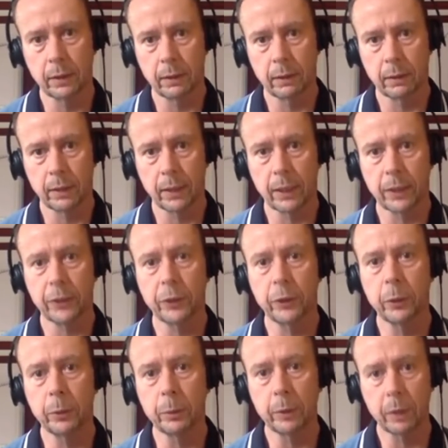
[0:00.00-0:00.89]
that
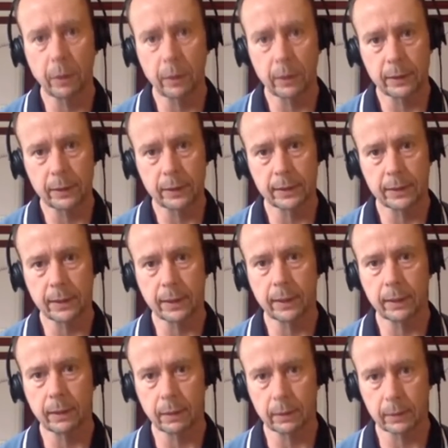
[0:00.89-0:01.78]
humanizes their
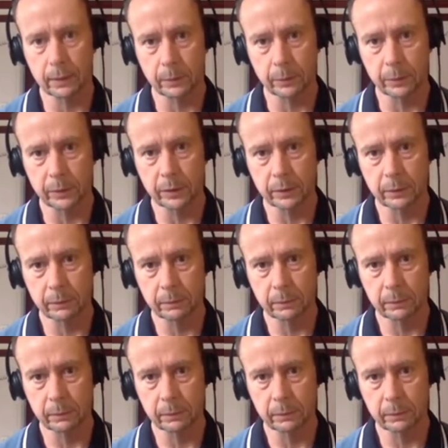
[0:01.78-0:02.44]
customers,